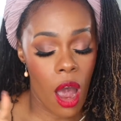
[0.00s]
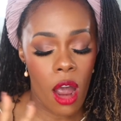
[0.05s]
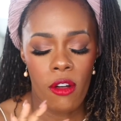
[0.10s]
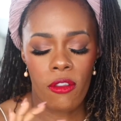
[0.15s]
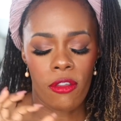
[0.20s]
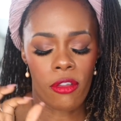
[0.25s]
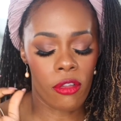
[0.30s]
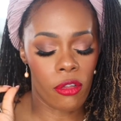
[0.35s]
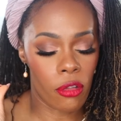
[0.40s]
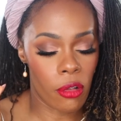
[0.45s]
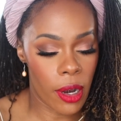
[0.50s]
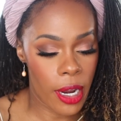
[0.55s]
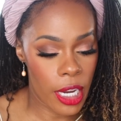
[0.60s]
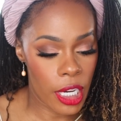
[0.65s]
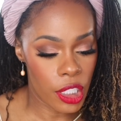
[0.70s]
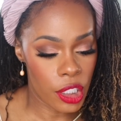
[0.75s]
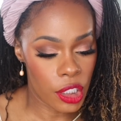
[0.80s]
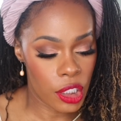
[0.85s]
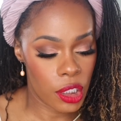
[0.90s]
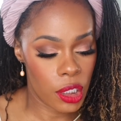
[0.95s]

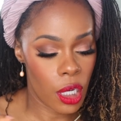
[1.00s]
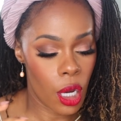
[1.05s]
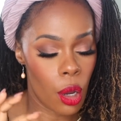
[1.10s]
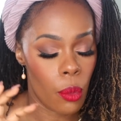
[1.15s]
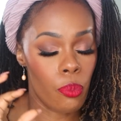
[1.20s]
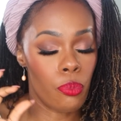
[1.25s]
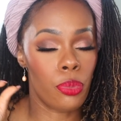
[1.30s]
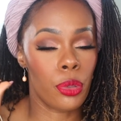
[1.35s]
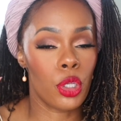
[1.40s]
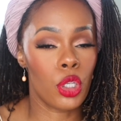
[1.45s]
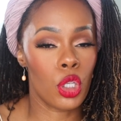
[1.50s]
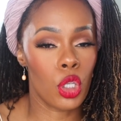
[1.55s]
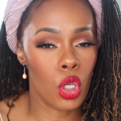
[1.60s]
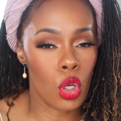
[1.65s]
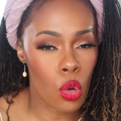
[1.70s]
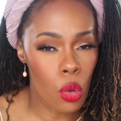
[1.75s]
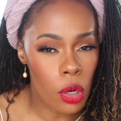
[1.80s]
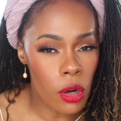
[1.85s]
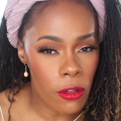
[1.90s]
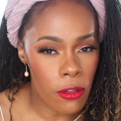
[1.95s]
Fresh,
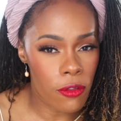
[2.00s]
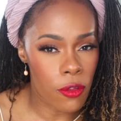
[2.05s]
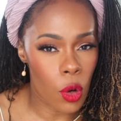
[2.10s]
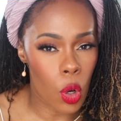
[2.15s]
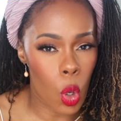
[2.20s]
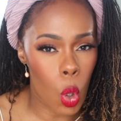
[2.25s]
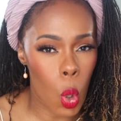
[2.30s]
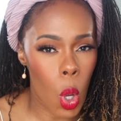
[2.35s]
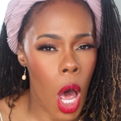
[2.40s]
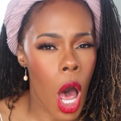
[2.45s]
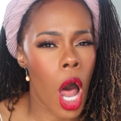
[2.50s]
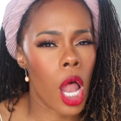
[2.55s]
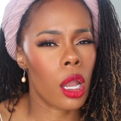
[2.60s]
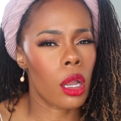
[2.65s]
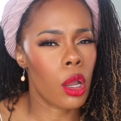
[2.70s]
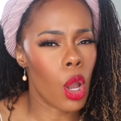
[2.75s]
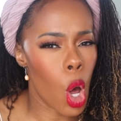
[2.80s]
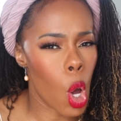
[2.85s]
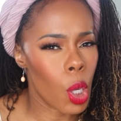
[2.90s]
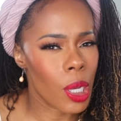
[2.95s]
beautiful,
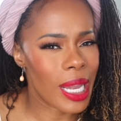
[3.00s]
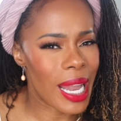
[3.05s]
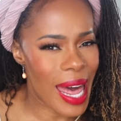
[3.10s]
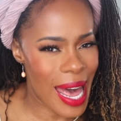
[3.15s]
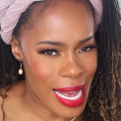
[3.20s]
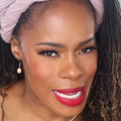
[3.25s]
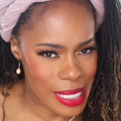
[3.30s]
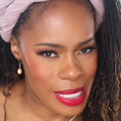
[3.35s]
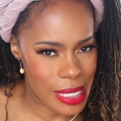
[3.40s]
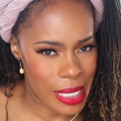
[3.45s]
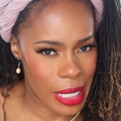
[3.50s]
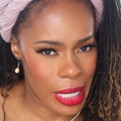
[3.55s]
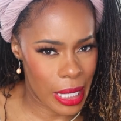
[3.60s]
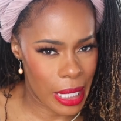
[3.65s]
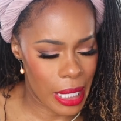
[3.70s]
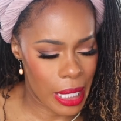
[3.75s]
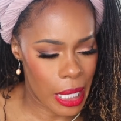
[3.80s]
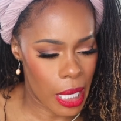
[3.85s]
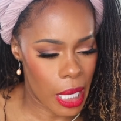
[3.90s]
long lasting.